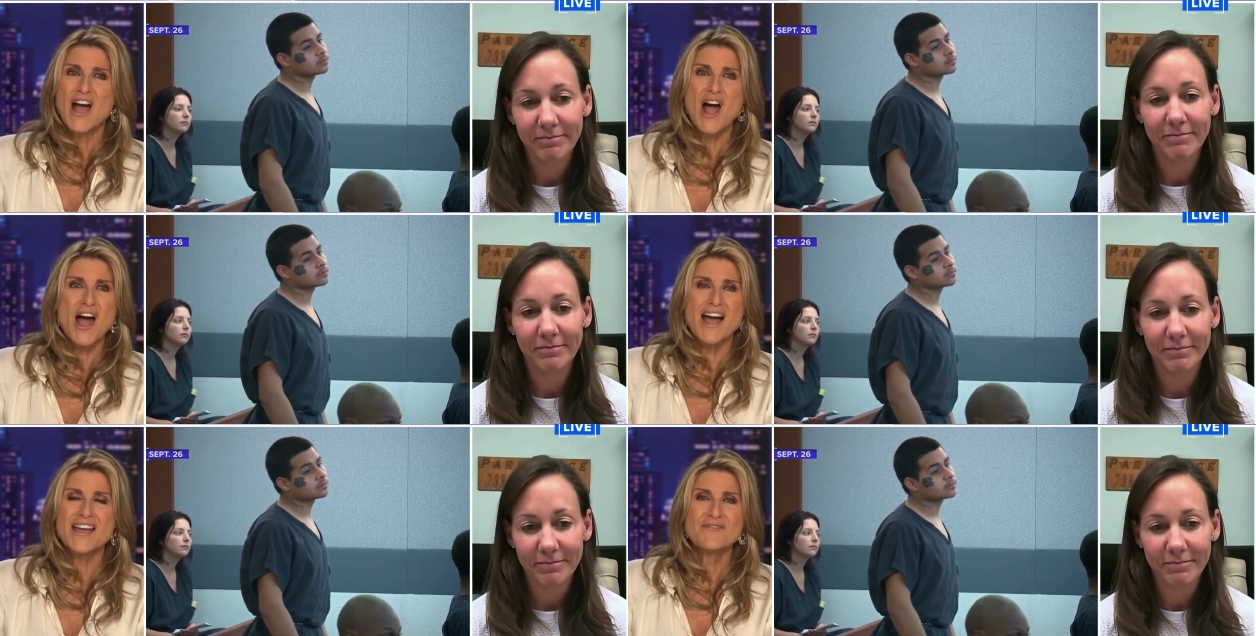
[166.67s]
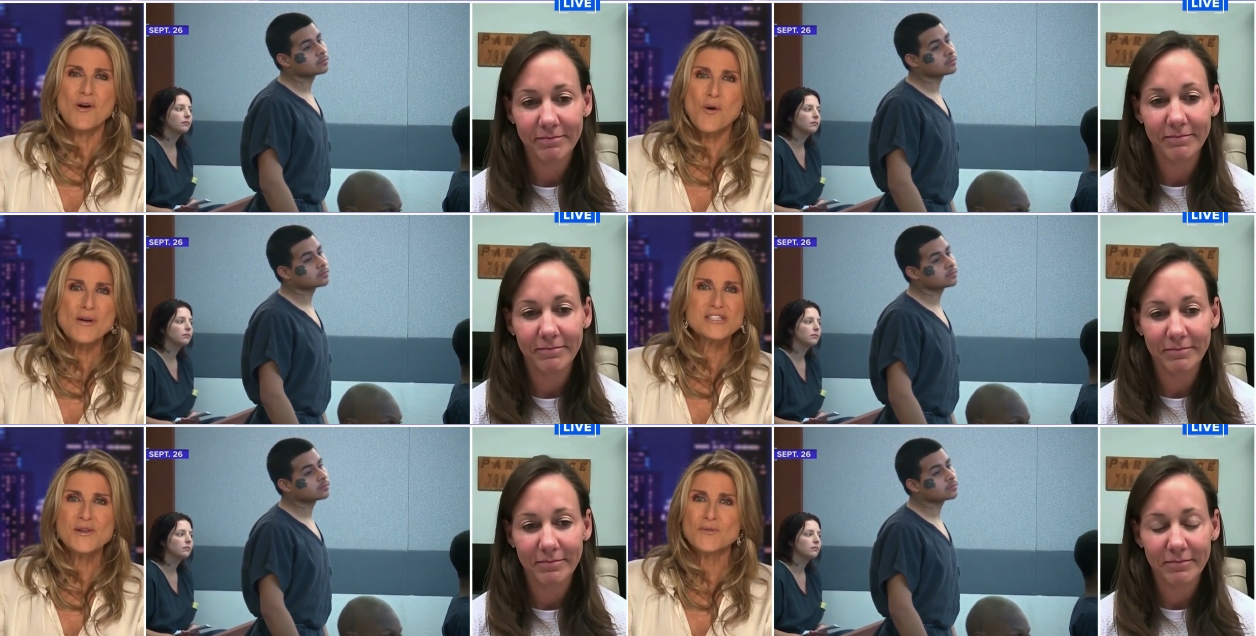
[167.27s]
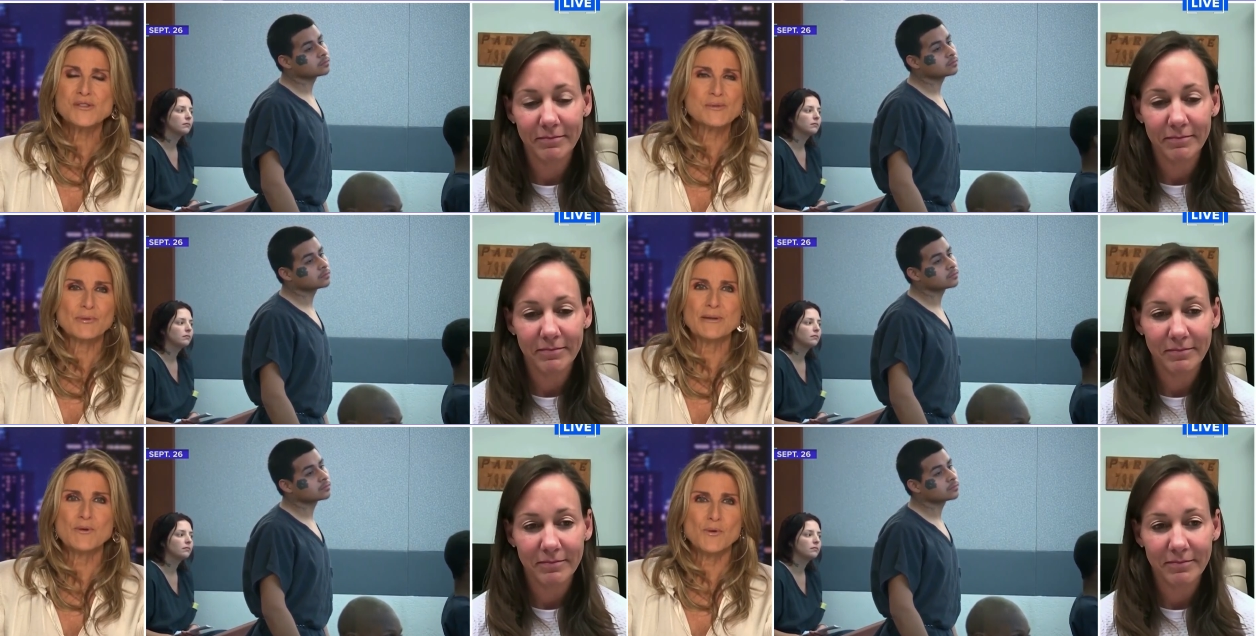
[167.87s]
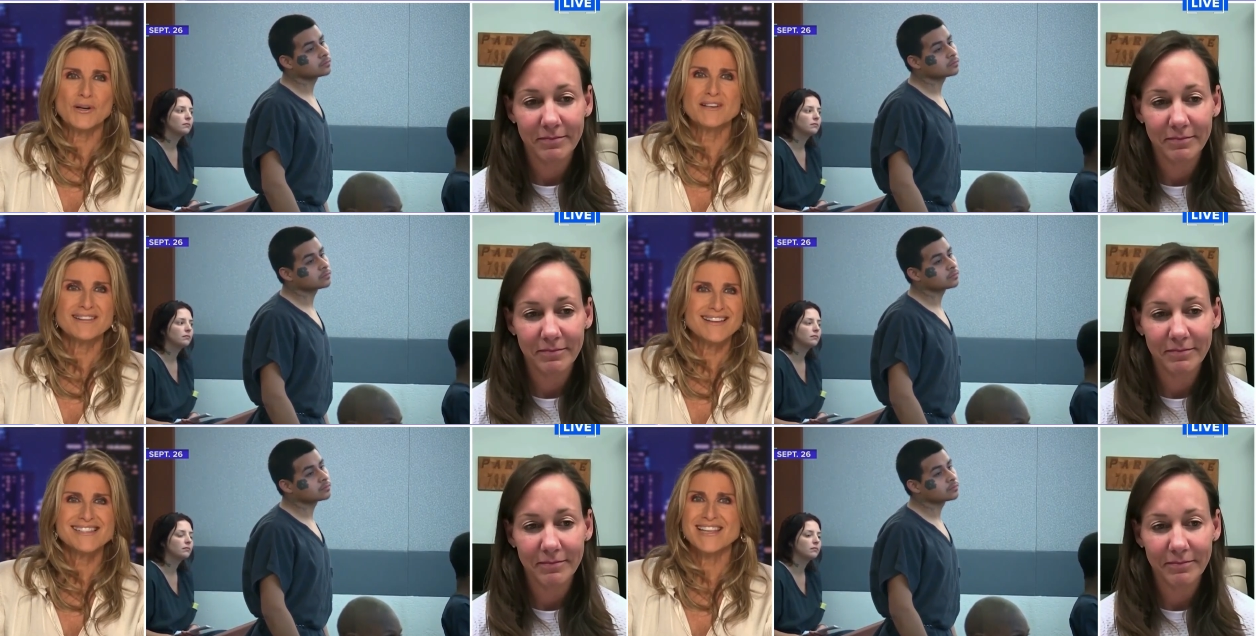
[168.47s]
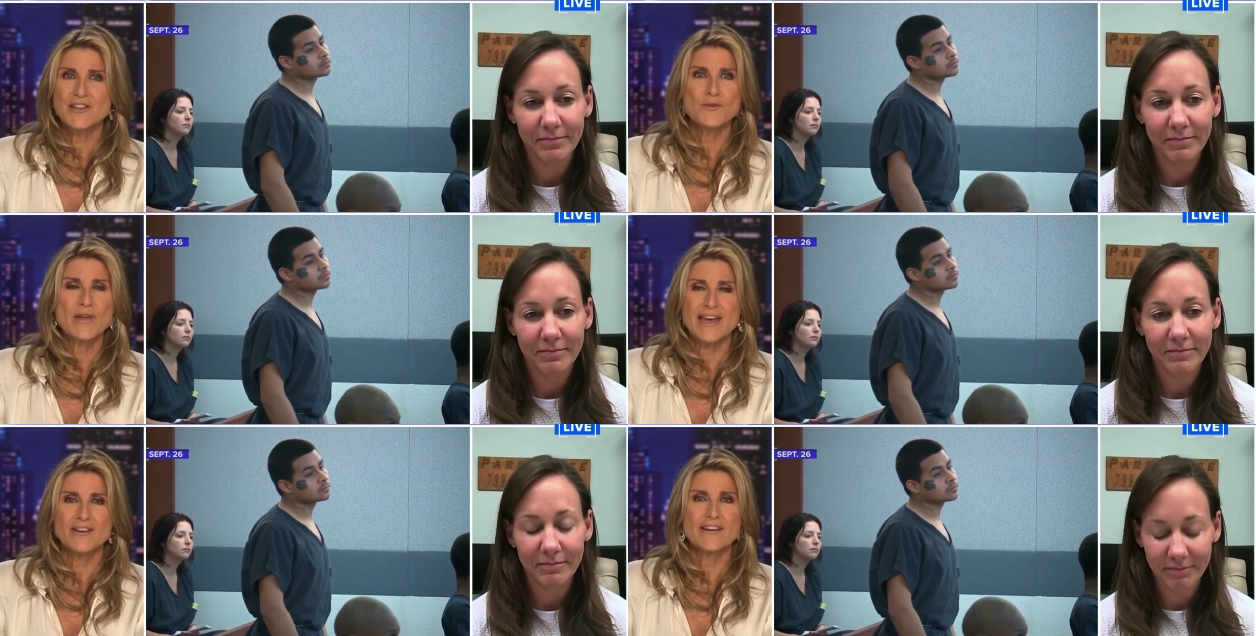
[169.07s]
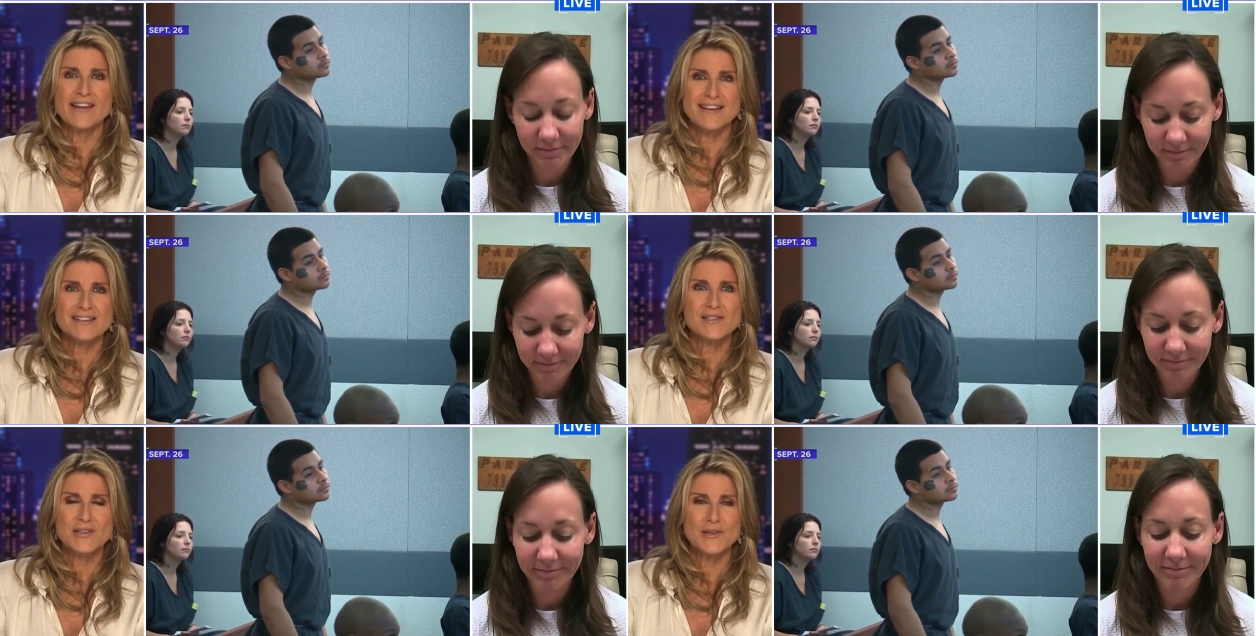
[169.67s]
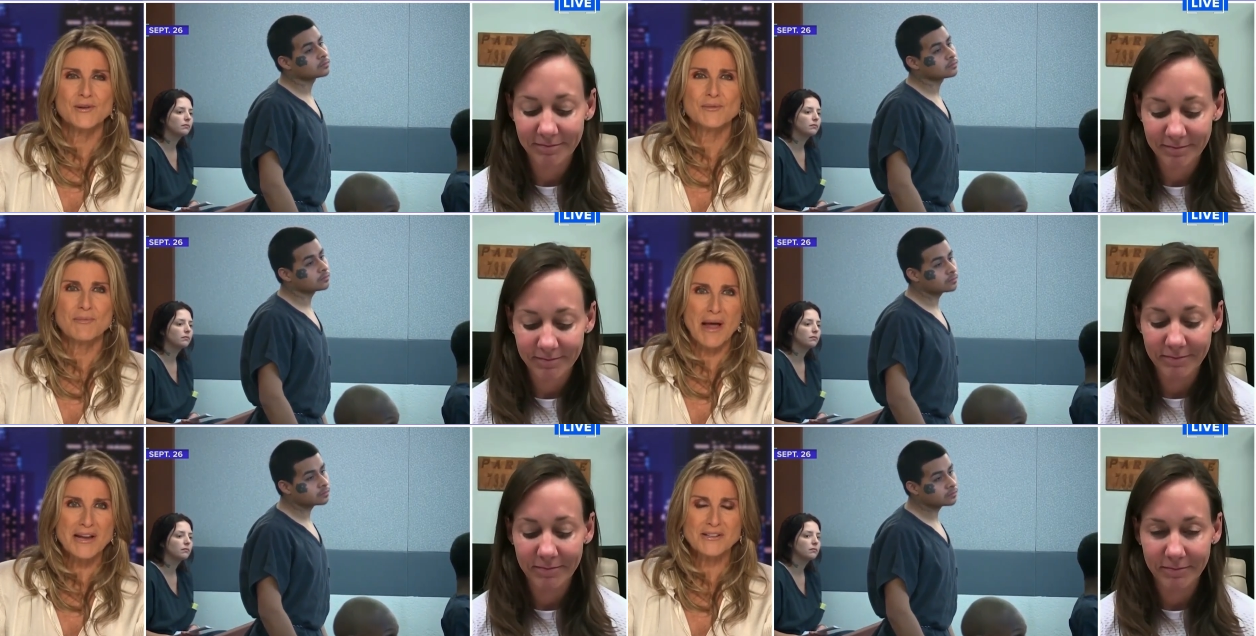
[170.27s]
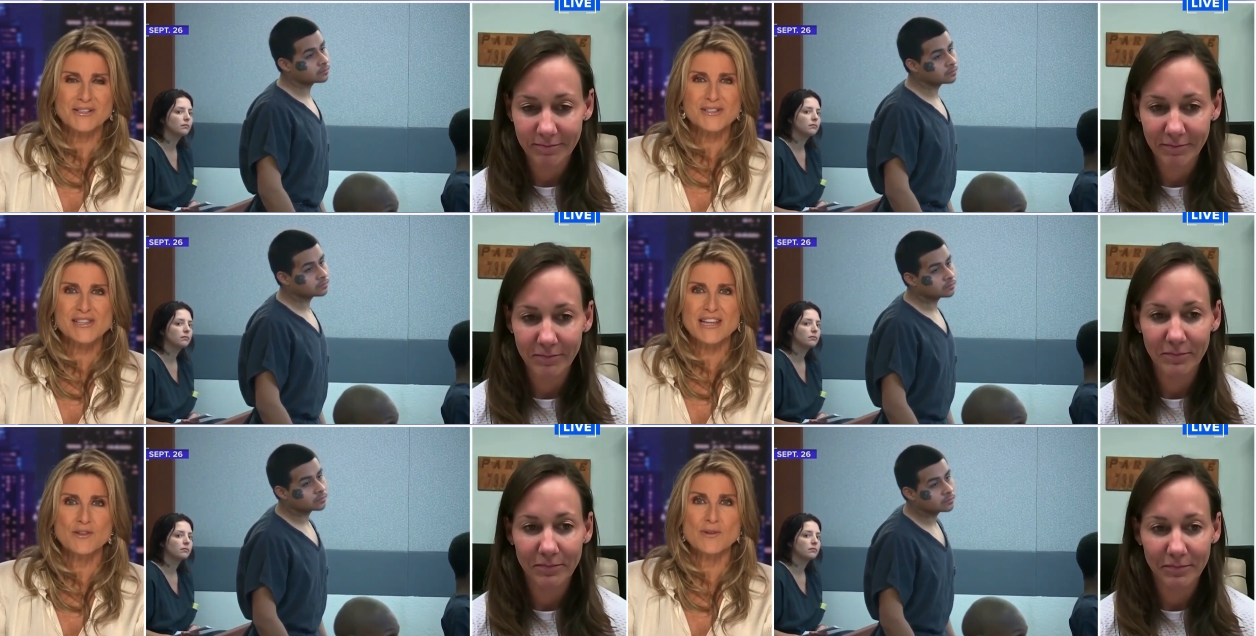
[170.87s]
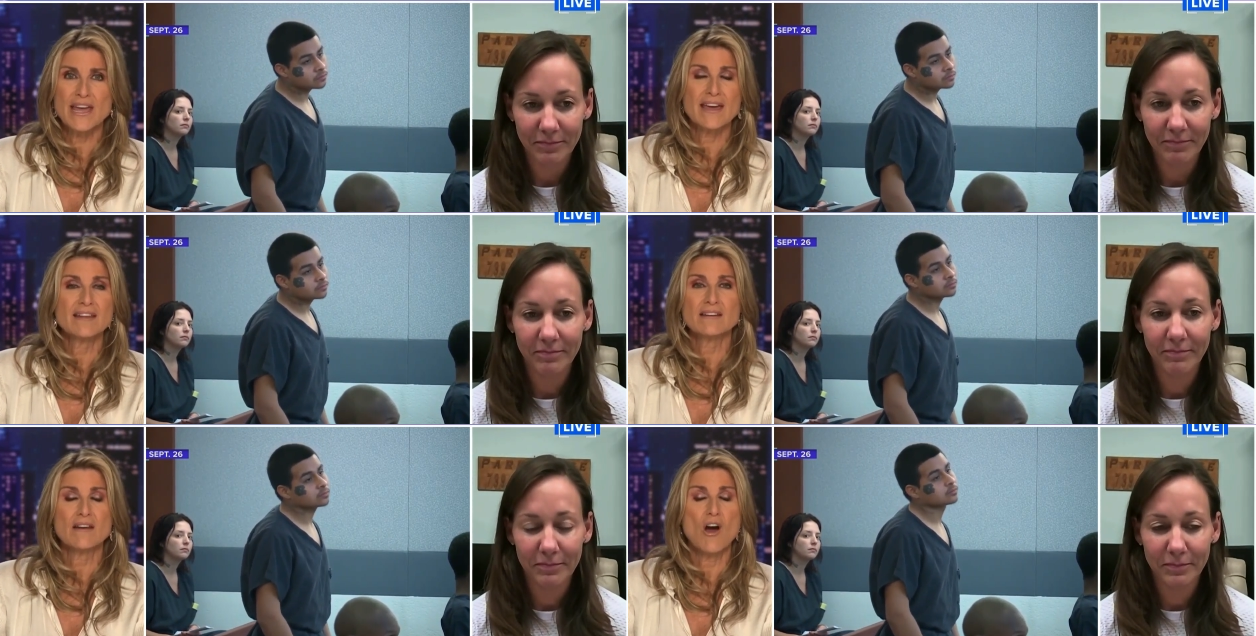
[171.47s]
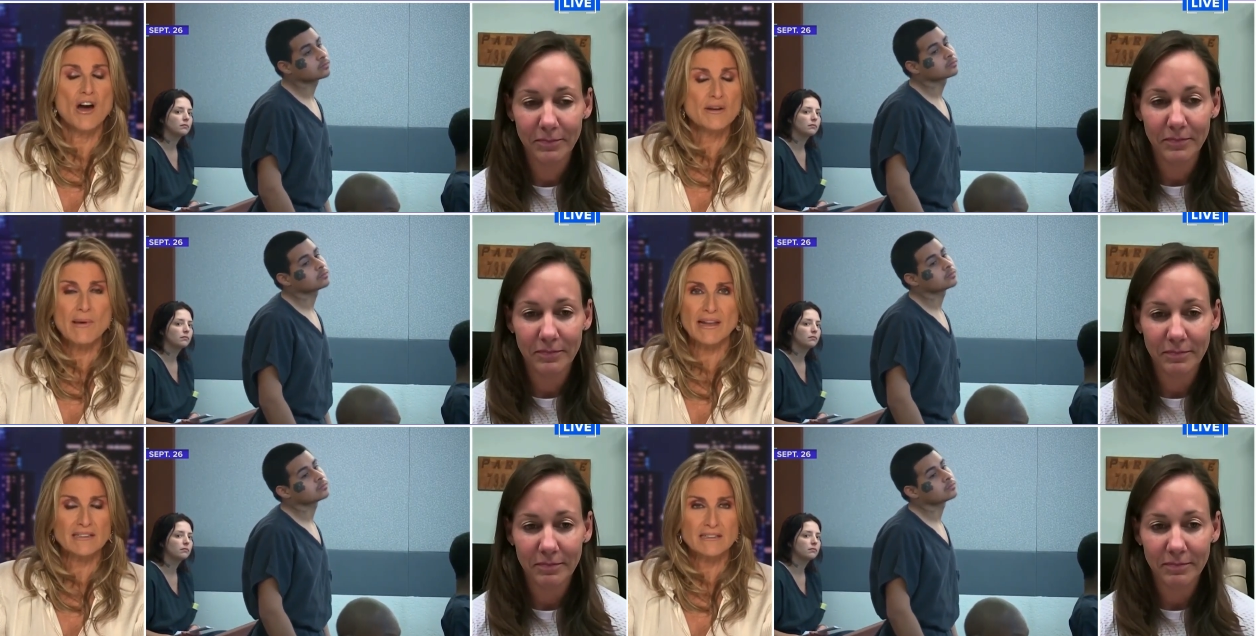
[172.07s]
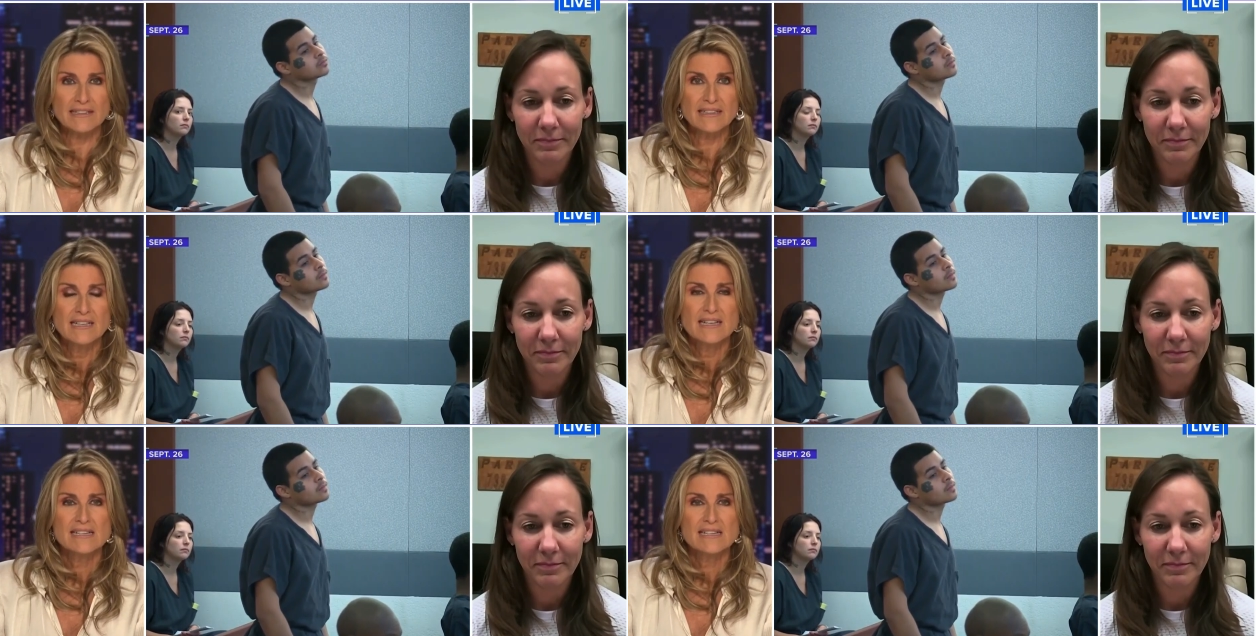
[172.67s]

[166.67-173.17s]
Speaker 1: I have always known the Supreme Court has said you cannot execute minors and you can't automatically